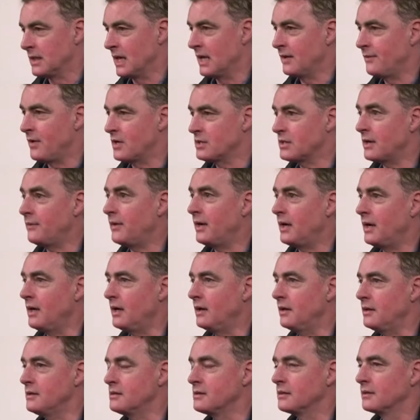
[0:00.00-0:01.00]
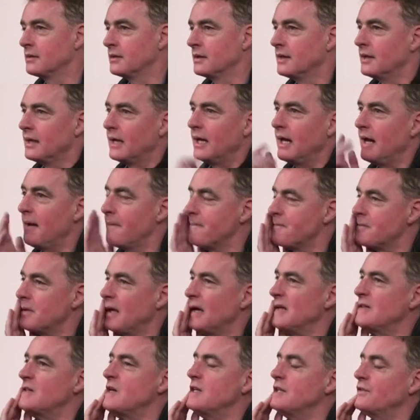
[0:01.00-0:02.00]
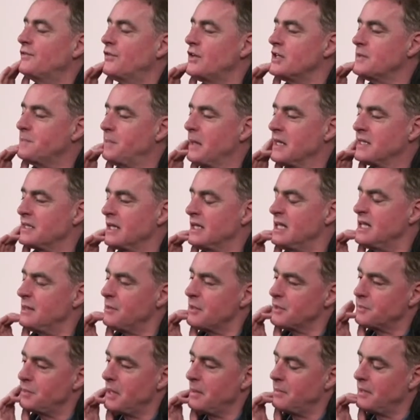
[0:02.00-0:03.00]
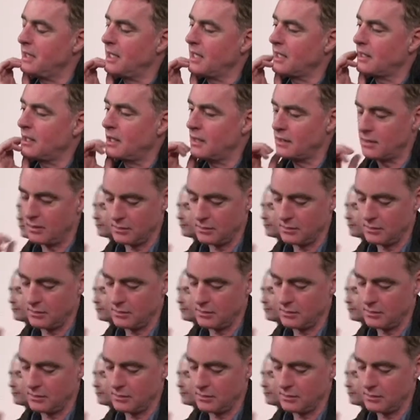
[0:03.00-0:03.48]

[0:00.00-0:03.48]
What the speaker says: The Voice of Ireland. I saw the first bits. I think it was probably like a lot of